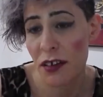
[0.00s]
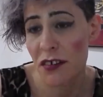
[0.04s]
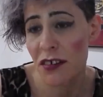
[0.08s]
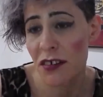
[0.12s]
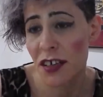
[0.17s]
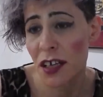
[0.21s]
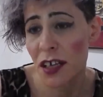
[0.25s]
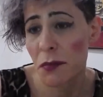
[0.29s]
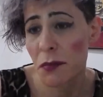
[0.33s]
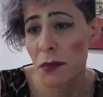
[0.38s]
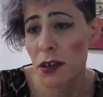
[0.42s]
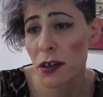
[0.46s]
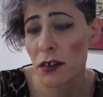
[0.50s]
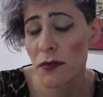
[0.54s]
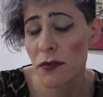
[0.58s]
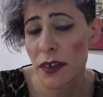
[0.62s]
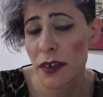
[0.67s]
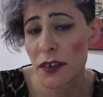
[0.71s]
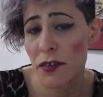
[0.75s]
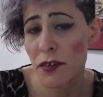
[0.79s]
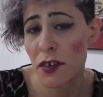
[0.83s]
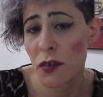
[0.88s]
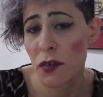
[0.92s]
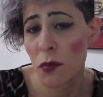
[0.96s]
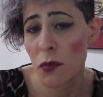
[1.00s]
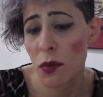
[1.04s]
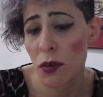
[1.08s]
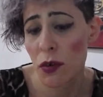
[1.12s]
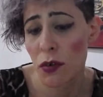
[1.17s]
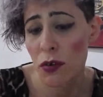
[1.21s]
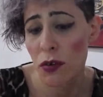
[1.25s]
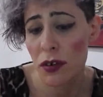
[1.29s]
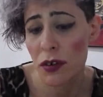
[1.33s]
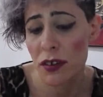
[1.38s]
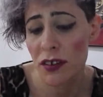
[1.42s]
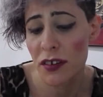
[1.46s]
So you're moving
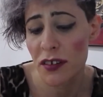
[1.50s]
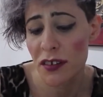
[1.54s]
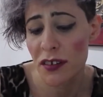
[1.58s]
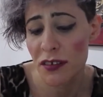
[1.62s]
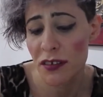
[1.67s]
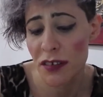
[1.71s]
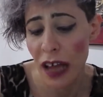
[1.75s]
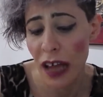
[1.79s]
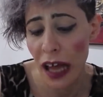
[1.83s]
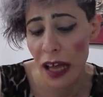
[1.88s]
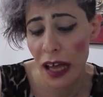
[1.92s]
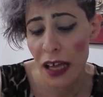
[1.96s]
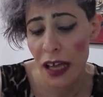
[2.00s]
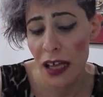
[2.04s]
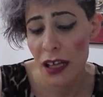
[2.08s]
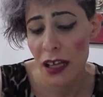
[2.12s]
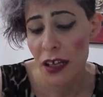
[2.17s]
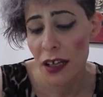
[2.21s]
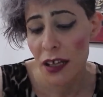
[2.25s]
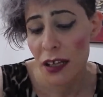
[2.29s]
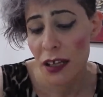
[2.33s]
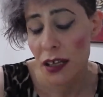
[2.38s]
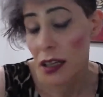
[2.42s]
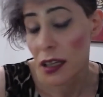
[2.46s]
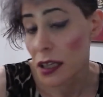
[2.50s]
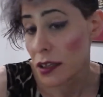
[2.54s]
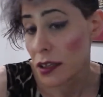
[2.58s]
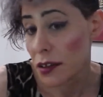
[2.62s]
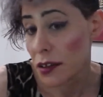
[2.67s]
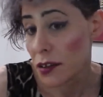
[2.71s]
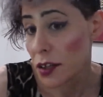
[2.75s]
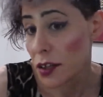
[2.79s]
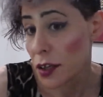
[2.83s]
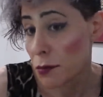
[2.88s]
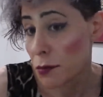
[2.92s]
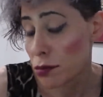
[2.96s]
towards
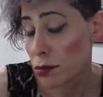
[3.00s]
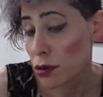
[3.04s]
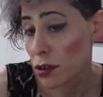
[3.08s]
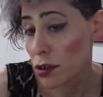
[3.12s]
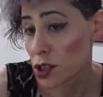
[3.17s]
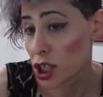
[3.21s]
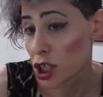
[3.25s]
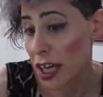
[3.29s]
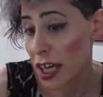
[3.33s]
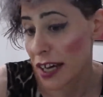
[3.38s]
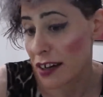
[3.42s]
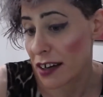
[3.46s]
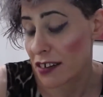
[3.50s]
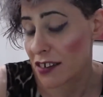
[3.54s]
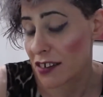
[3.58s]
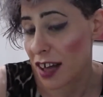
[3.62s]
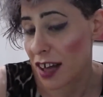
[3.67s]
new projects.